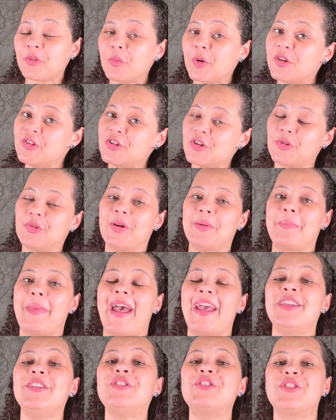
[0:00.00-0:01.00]
want to
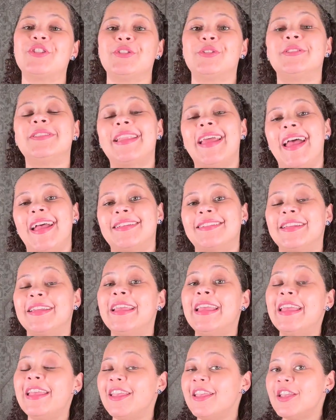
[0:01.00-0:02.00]
remind you that
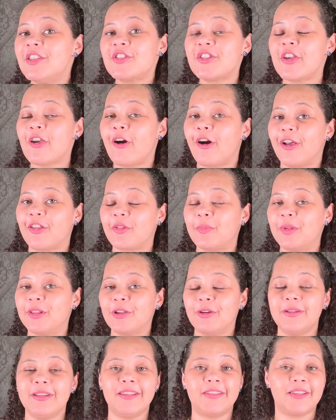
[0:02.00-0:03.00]
each
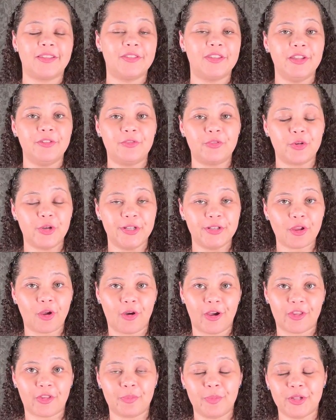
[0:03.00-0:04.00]
hospital is a different
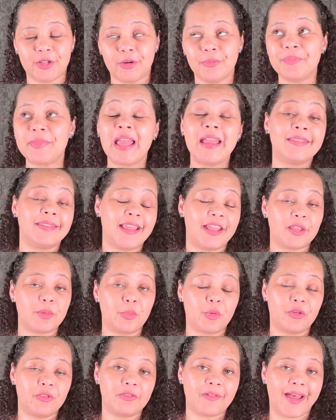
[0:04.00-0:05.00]
hospital
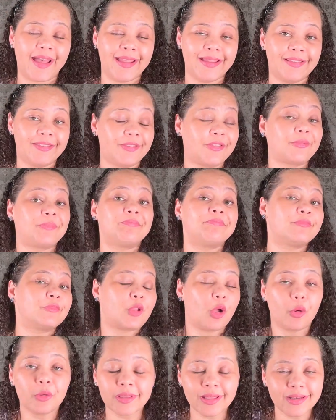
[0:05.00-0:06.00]
that provides
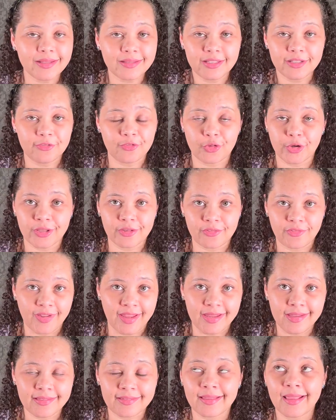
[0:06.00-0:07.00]
totally different
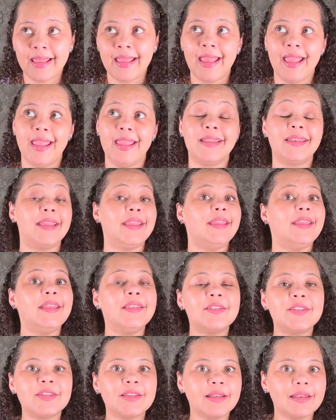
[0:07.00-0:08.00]
things, and
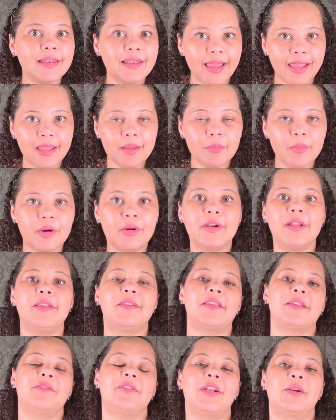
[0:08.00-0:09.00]
each labor
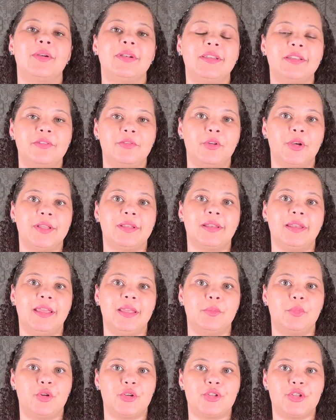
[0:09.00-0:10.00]
is a very different
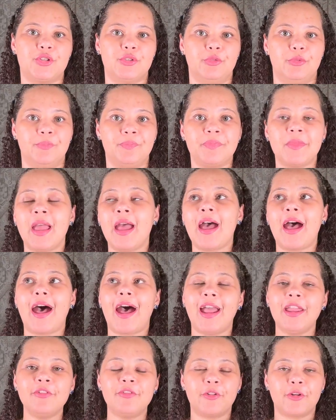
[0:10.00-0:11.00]
labor too.
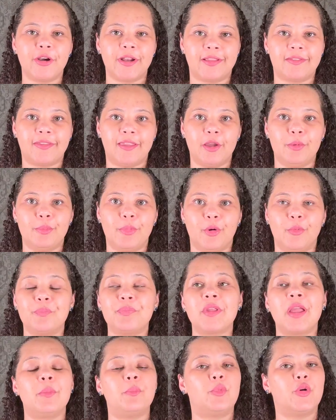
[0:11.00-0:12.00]
I, for example,
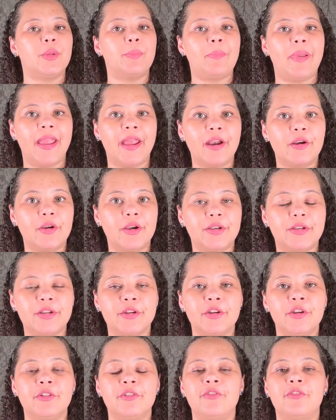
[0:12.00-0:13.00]

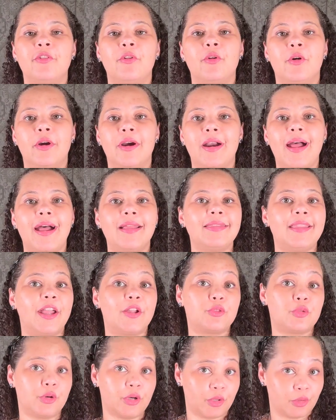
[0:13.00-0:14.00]
prepared for a
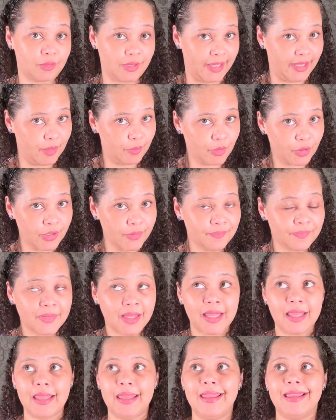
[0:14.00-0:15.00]
natural labor,
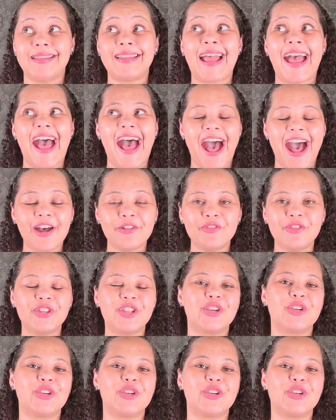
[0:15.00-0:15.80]
and after